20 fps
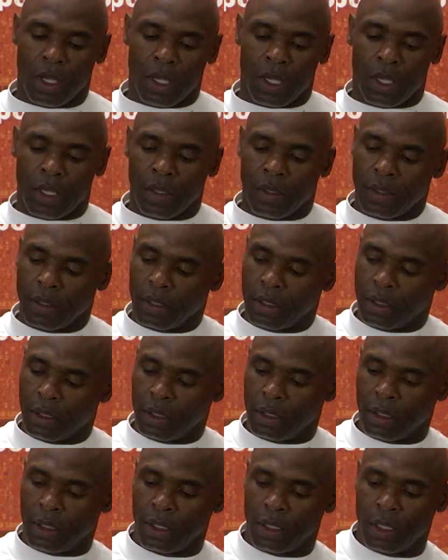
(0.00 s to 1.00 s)
the history of that
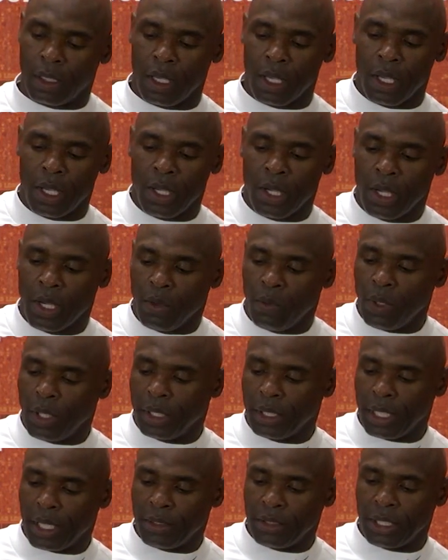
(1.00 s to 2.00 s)
anniversary?
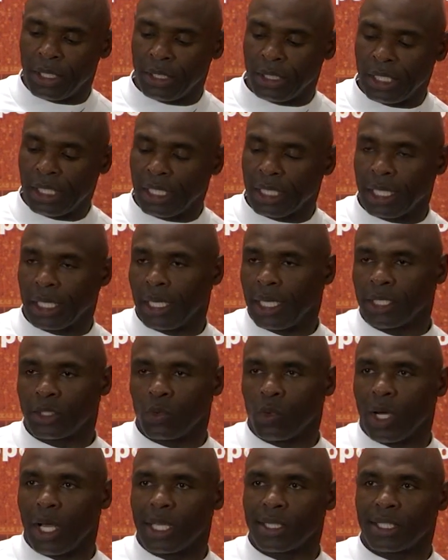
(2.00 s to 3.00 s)
Well, you, you look at that's
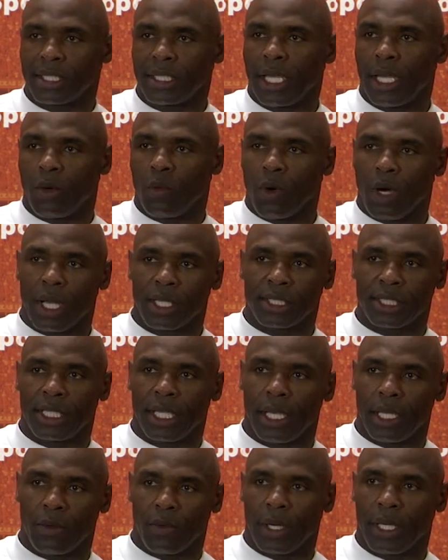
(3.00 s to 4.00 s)
why I stand where I
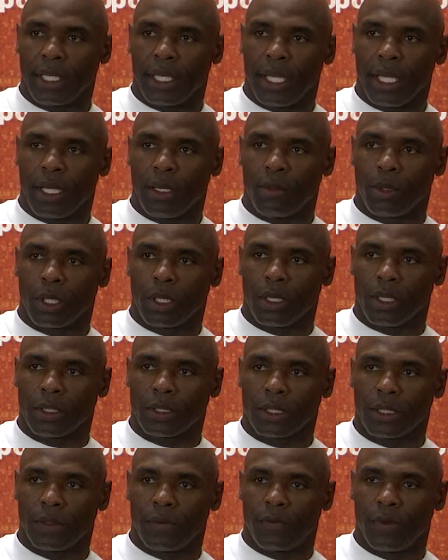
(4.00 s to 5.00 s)
stand right now
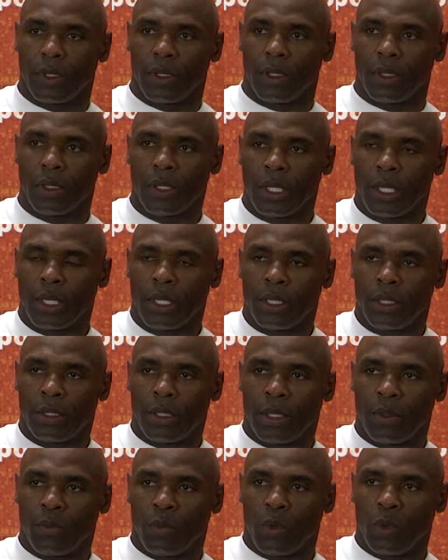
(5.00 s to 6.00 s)
because of uh,
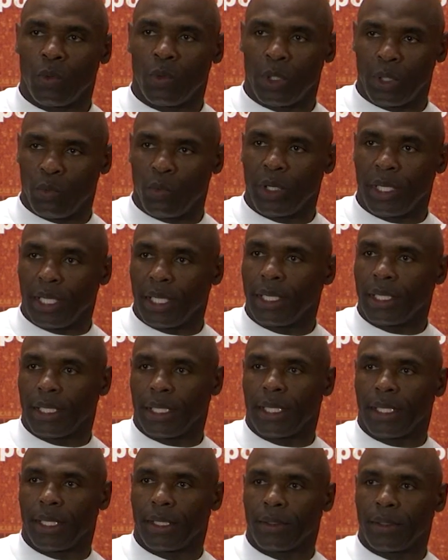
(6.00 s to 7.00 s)
the with, and
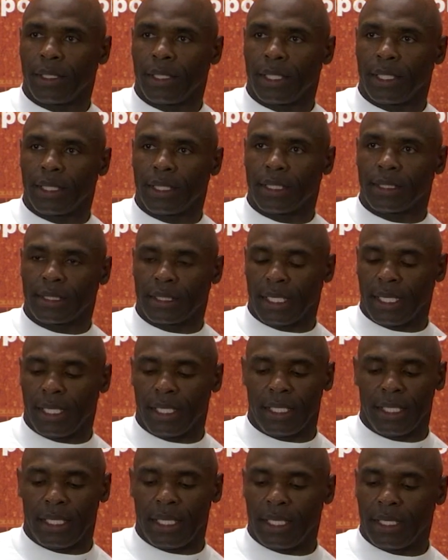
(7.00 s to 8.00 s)
the, the
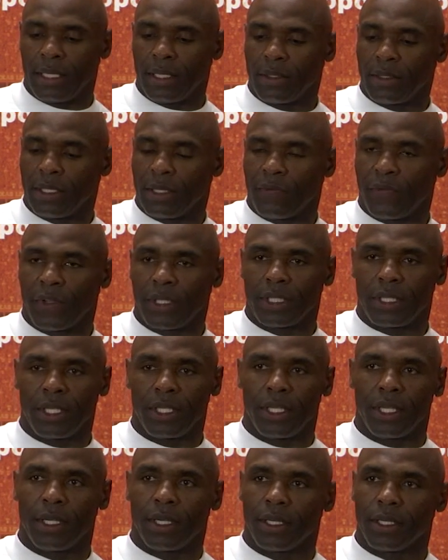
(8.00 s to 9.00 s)
signing and the, the 50
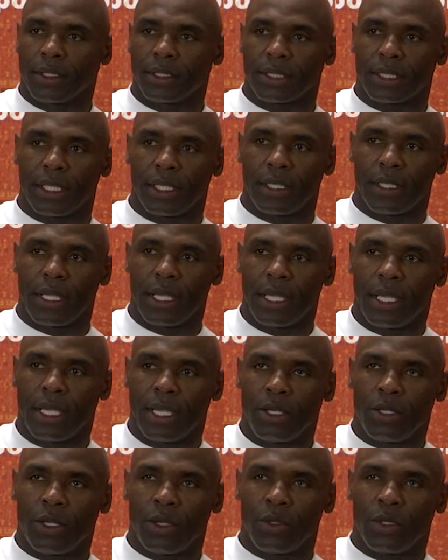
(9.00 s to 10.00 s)
years, and
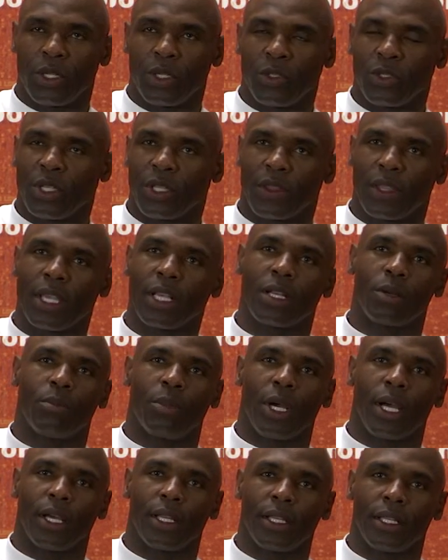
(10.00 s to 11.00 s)
you, you think
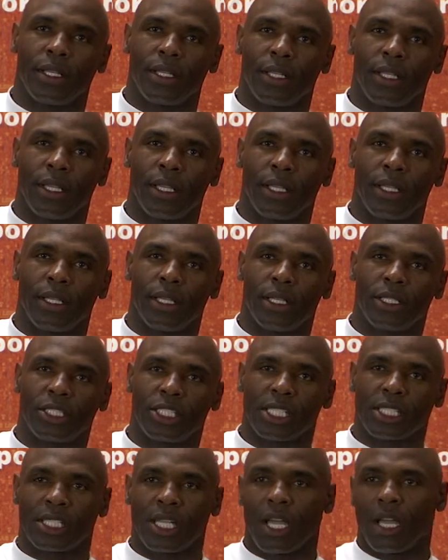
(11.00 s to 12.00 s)
about it and
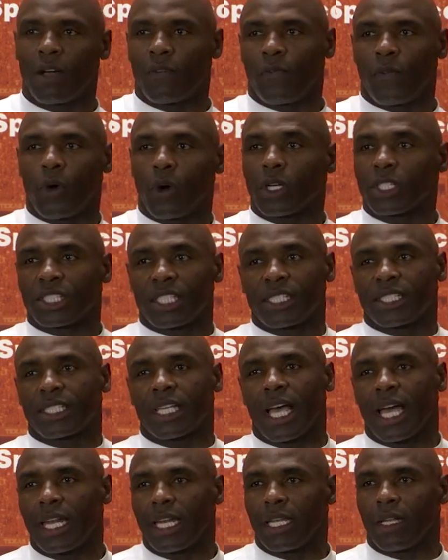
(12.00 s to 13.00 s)
just how far
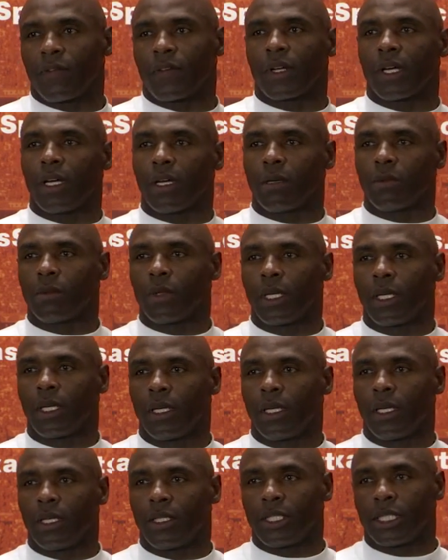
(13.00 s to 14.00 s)
society have come
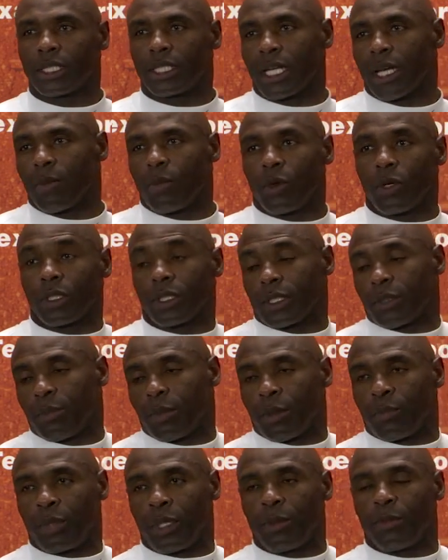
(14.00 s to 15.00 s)
and just how much
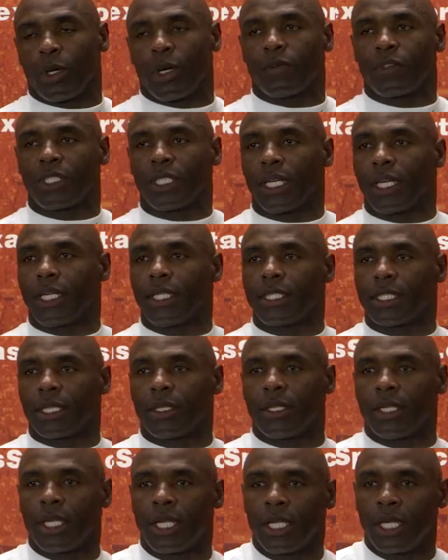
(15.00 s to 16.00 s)
people have changed.
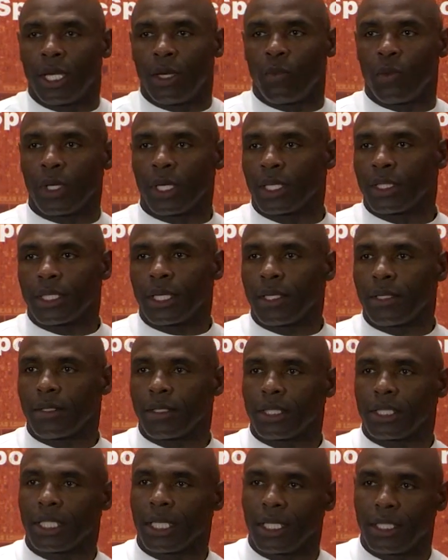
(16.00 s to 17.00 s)
And, and we continue
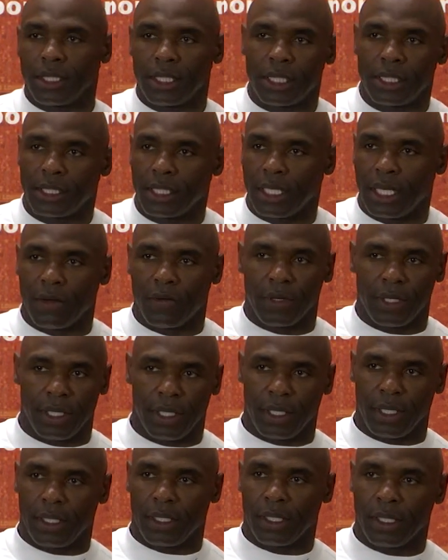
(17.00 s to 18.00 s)
to change each and every
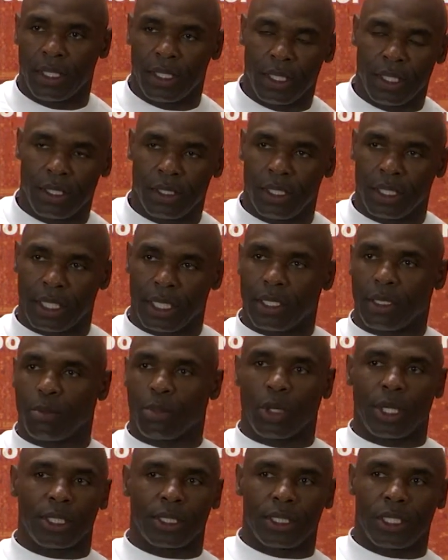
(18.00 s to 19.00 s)
day. Look at the
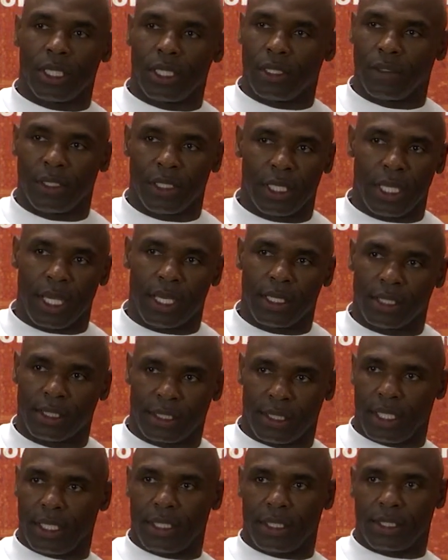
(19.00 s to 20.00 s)
President of the United
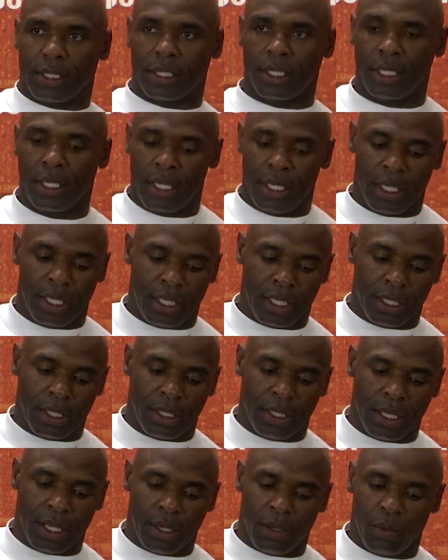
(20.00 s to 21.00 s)
States,
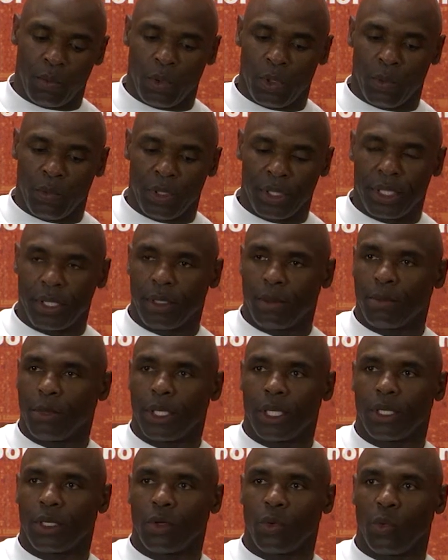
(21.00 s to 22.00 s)
uh, with him
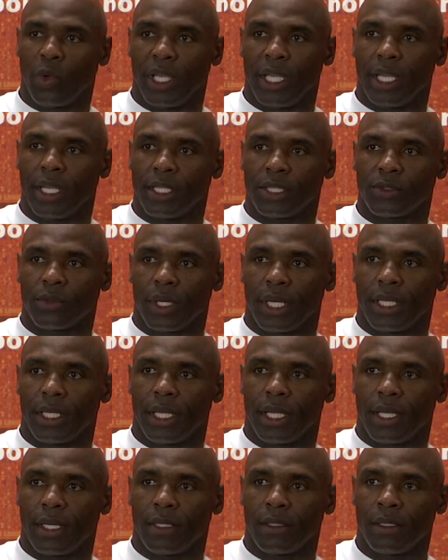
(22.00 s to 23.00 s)
being who he is right
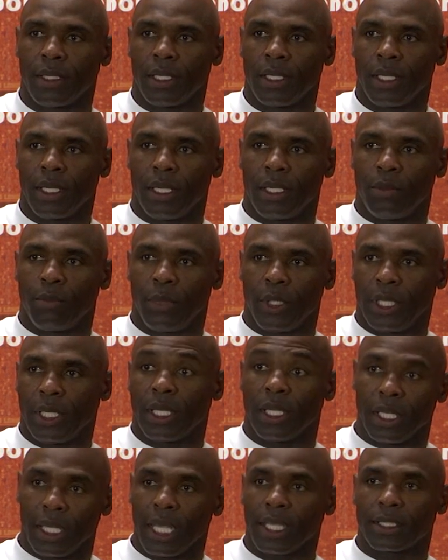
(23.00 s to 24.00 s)
now and being
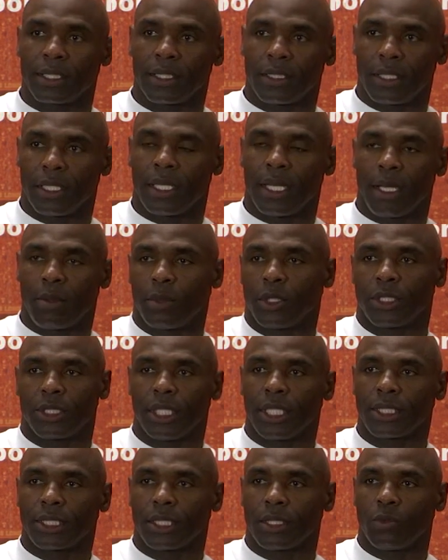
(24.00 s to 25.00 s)
elected to that
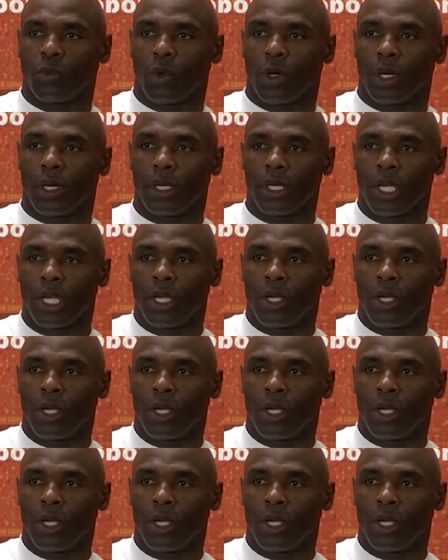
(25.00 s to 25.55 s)
position where